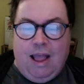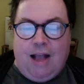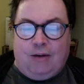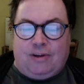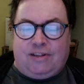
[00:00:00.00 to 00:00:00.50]

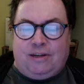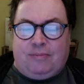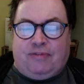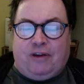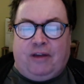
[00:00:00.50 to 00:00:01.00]
Question number
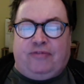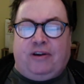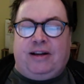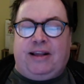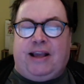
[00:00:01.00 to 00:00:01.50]
five.
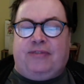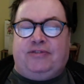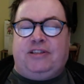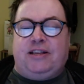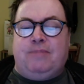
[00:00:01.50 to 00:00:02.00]
Finally,
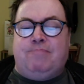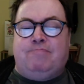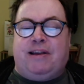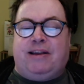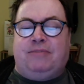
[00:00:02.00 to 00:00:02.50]
FC
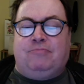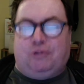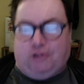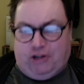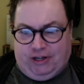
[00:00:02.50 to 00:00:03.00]
Bayern
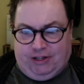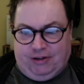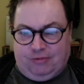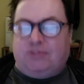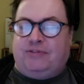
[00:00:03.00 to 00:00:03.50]
Munchen
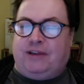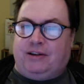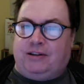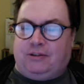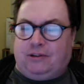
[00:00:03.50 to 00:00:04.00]
was
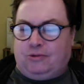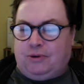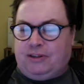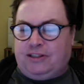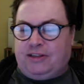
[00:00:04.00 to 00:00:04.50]
founded on the
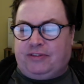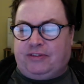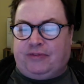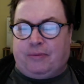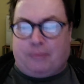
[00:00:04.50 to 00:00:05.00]
27th of
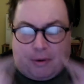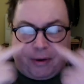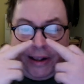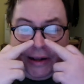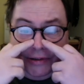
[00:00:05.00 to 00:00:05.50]

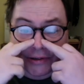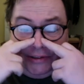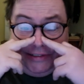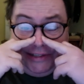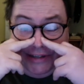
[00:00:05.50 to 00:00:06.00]
February
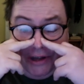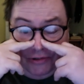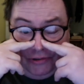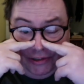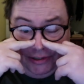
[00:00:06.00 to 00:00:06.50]

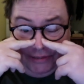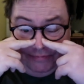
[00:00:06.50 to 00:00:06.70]
1900.